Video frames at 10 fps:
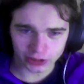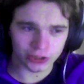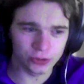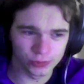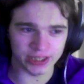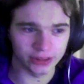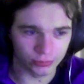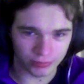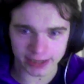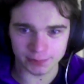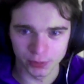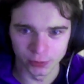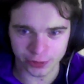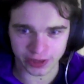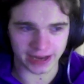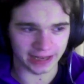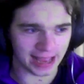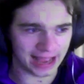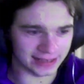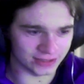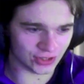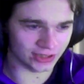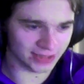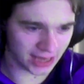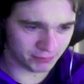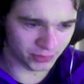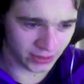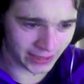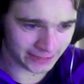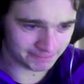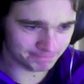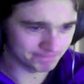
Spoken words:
using the Red Bull thing as a template,